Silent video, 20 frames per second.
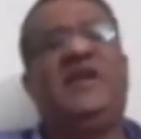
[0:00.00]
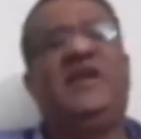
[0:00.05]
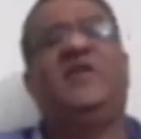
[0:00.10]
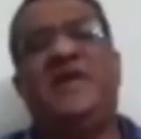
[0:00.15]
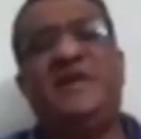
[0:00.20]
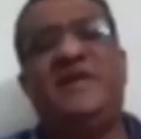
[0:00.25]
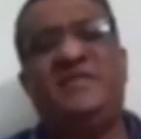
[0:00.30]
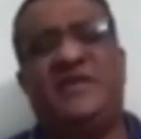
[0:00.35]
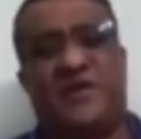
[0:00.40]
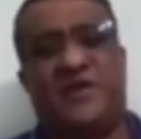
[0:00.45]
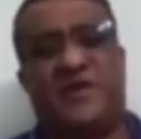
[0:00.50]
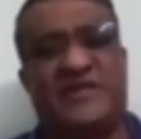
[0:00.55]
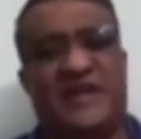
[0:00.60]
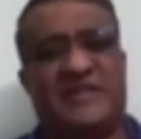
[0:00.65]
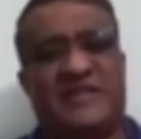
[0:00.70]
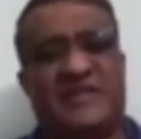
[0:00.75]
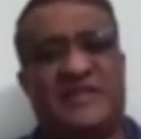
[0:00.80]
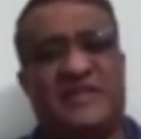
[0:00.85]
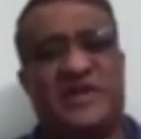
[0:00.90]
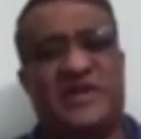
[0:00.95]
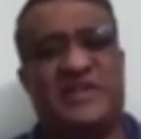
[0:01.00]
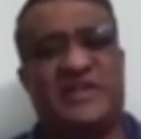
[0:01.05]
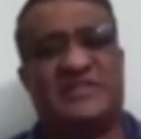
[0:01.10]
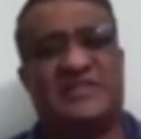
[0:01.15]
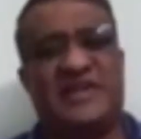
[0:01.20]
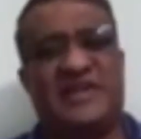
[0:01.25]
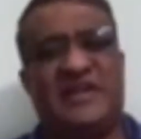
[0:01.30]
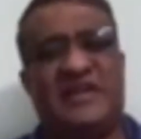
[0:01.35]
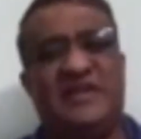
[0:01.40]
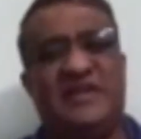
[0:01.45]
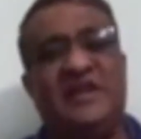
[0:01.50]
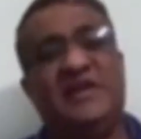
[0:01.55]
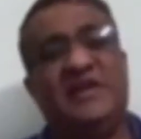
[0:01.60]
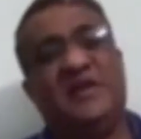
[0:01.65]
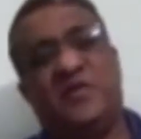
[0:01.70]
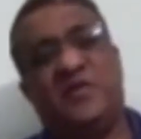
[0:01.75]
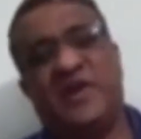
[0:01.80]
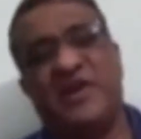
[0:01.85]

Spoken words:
will be easy for the others to understand